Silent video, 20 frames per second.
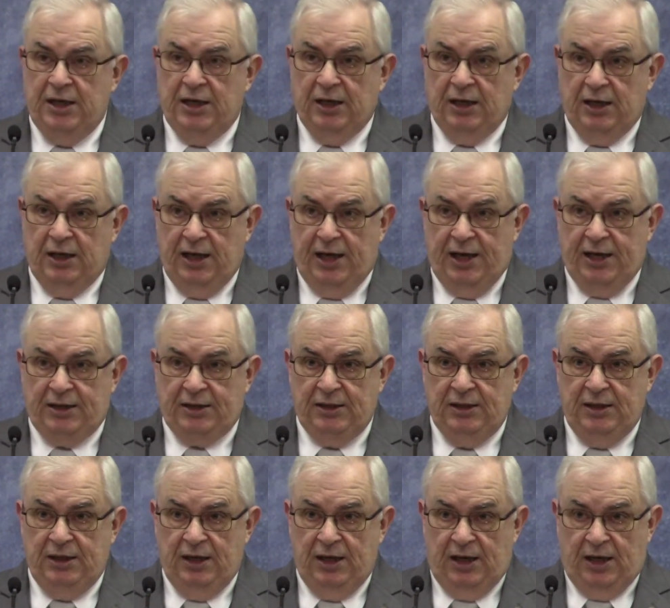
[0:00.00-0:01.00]
let
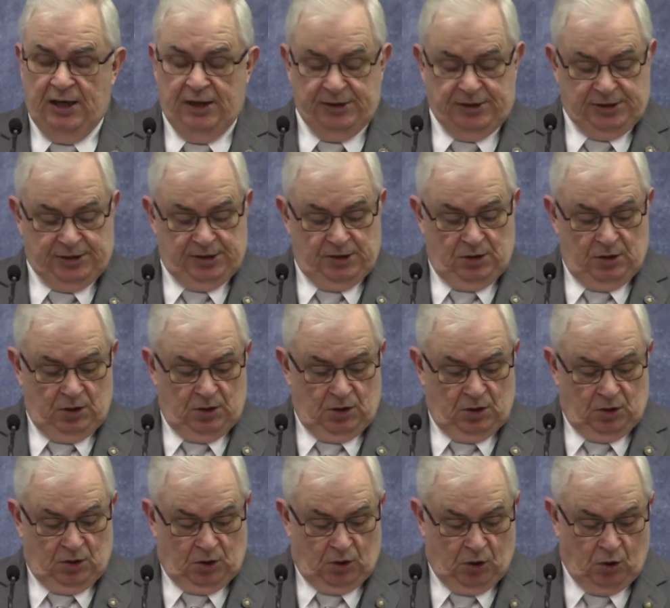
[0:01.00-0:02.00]
us
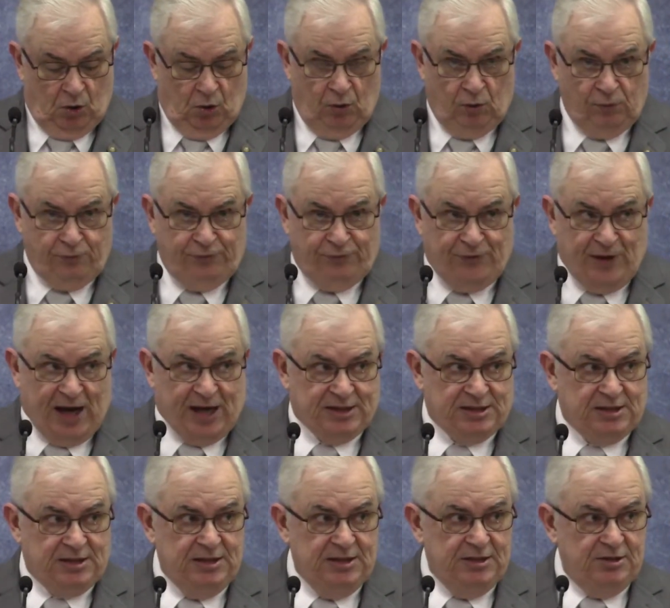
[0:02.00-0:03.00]
hold
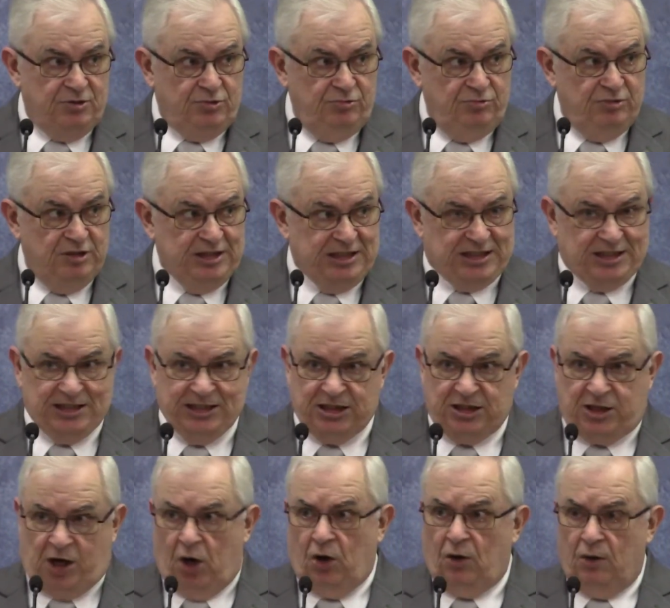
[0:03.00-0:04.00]
fast, do not
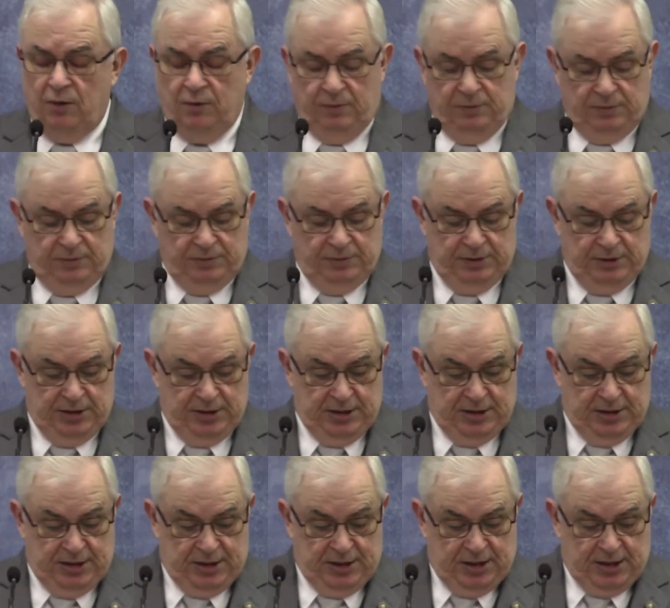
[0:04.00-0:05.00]
let go,
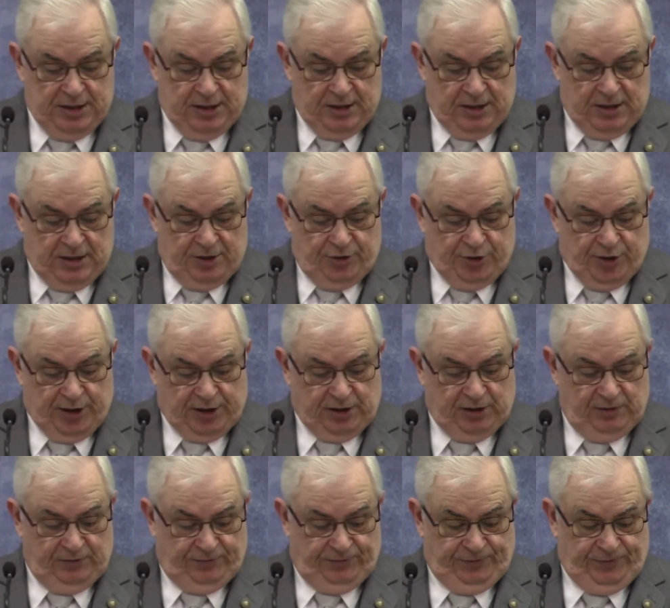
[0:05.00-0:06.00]
the
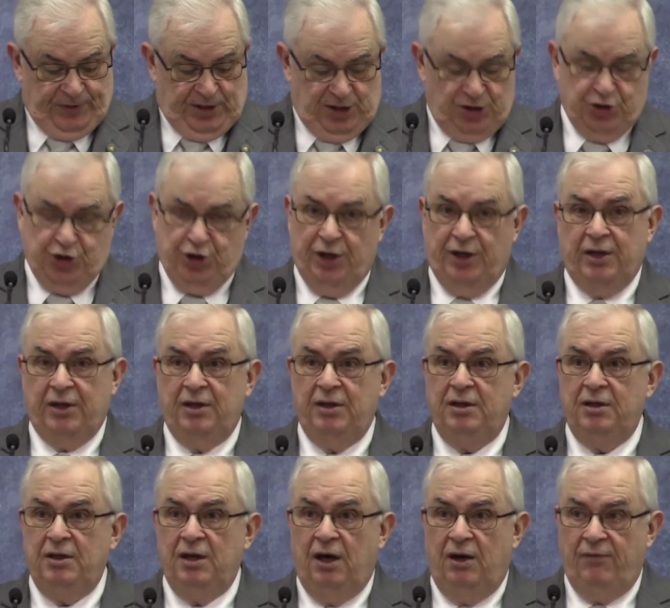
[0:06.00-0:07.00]
confession
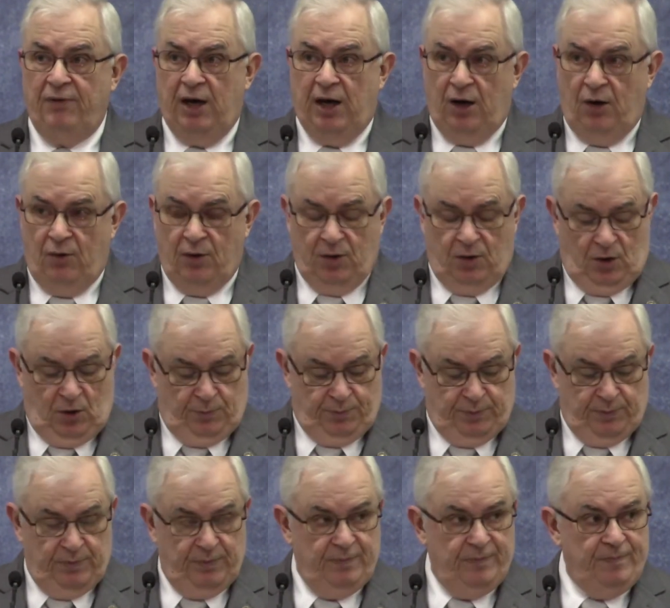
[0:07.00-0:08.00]
of our hope.
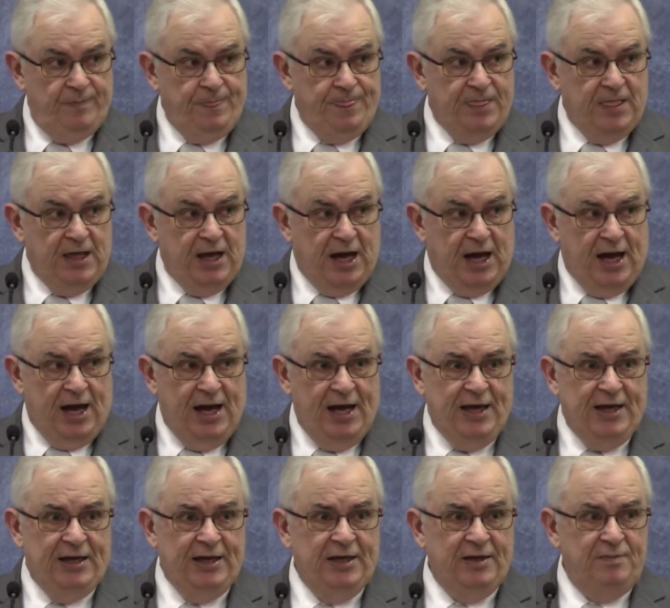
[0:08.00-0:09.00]
I
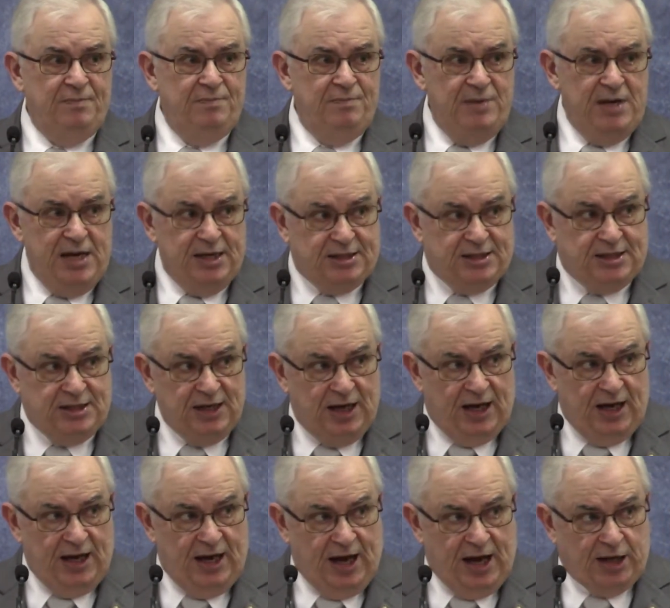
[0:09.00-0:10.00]
admit
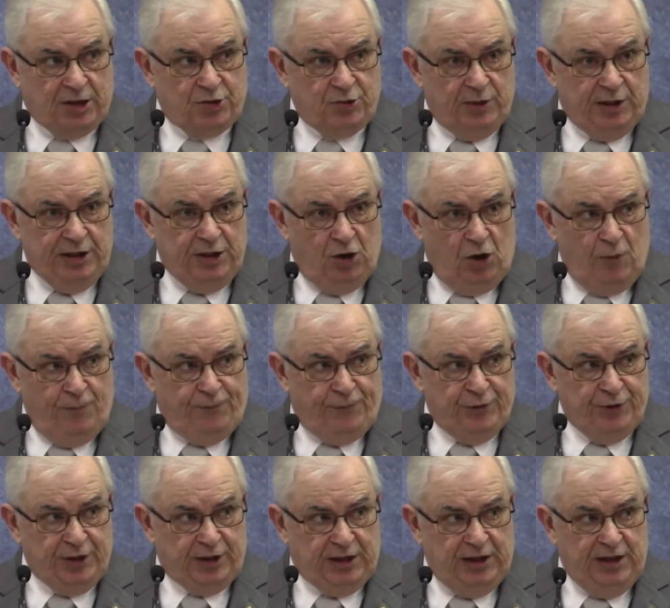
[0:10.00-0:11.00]
I actually hope for
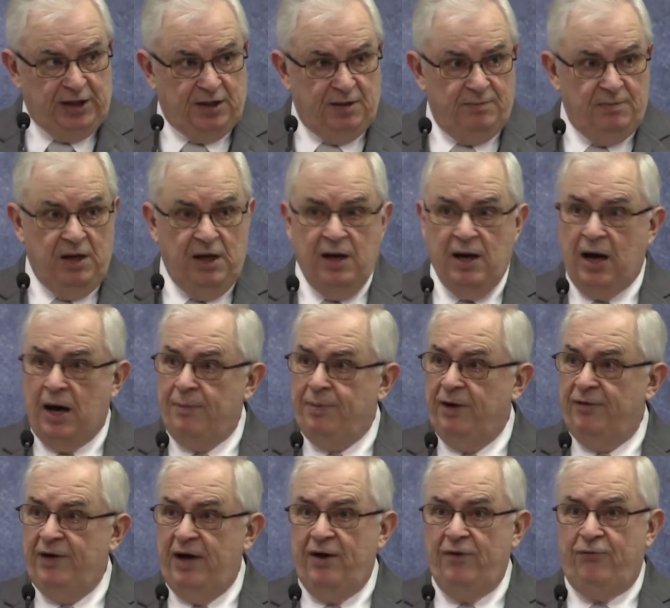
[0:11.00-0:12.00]
the kingdom
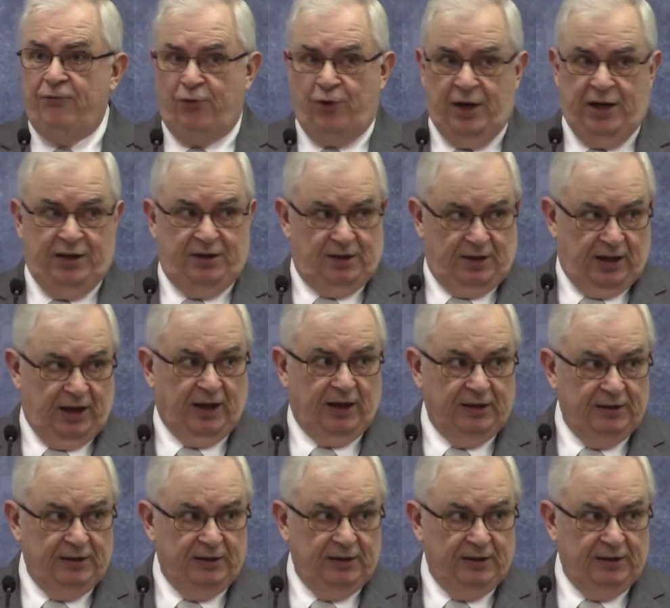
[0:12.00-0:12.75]
above everything.